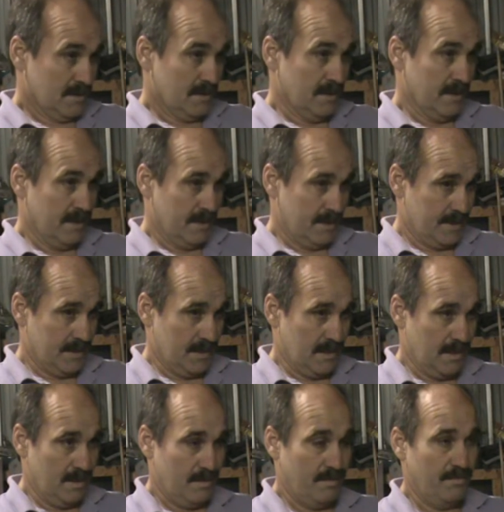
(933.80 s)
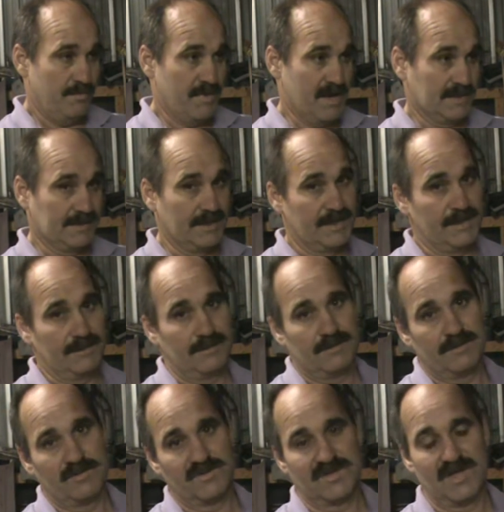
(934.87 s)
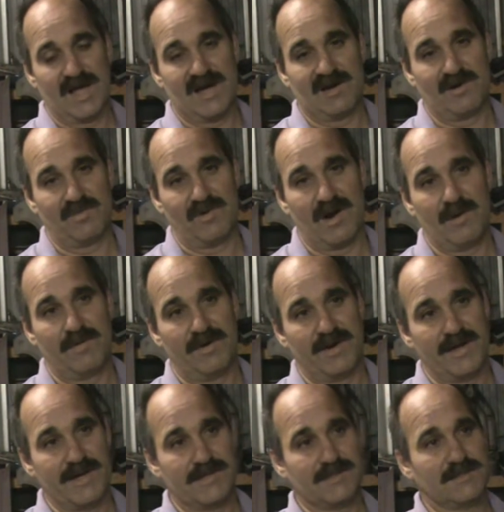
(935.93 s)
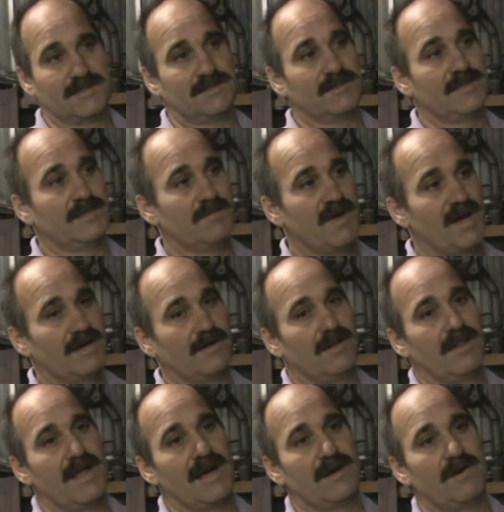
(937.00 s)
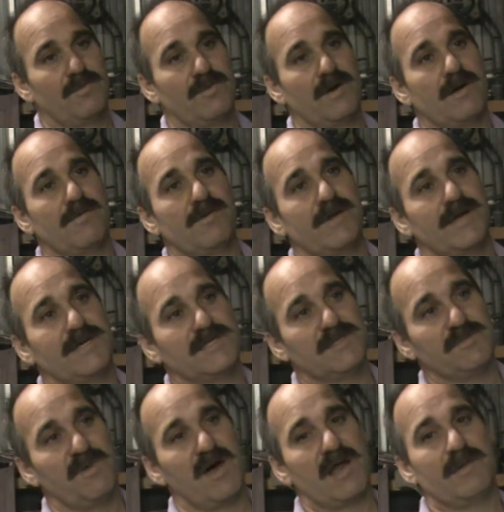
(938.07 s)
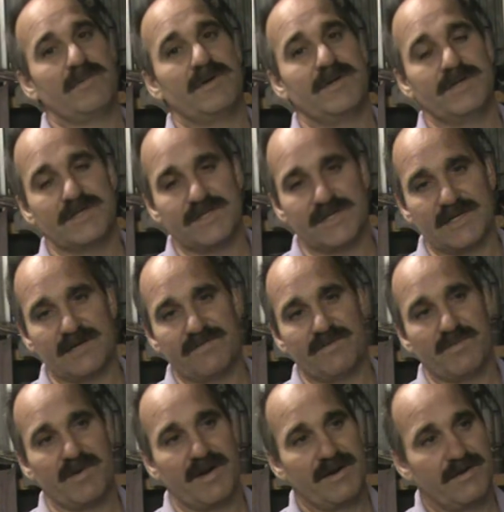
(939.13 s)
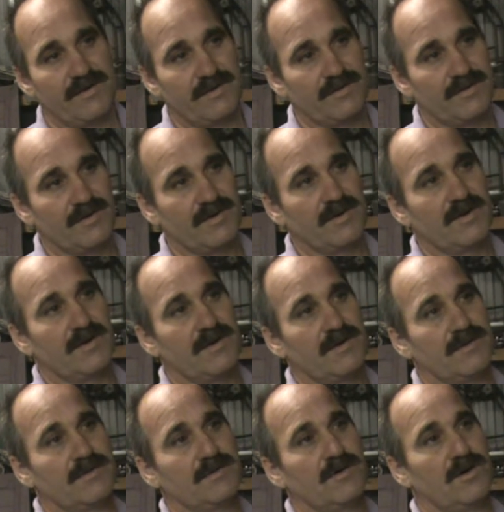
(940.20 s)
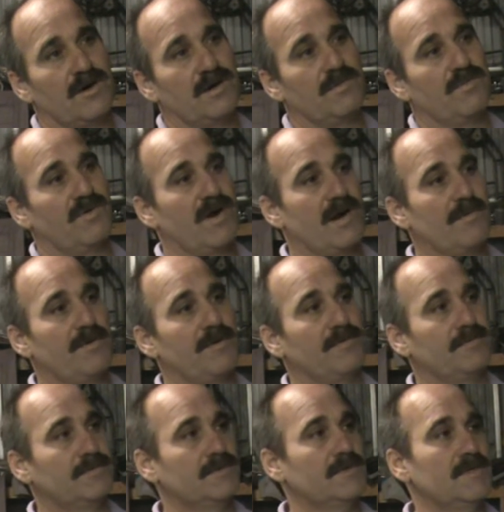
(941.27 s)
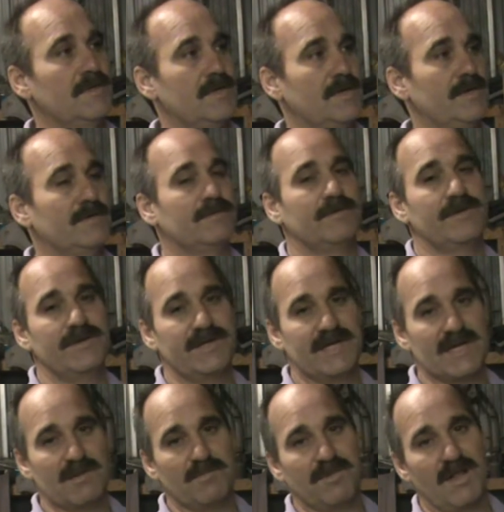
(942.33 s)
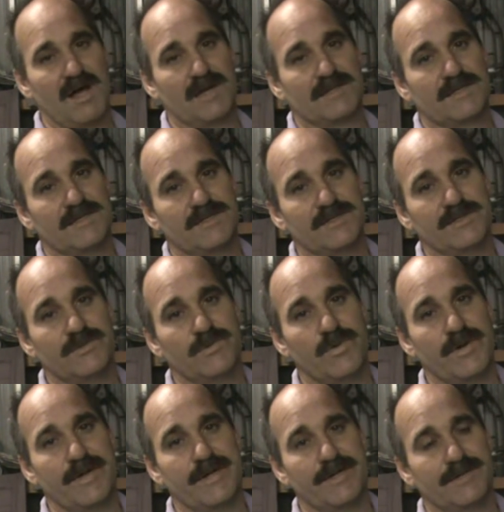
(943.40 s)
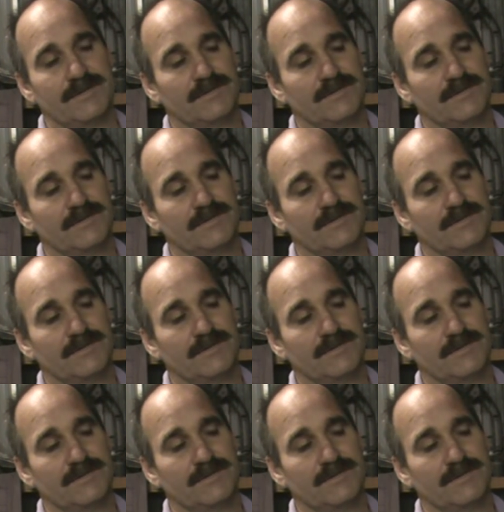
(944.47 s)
And back then it was lacquer primer days, and back in the lacquer primer days, the bodyman used to give the painter the car and primer. You'd get it blocked in 220.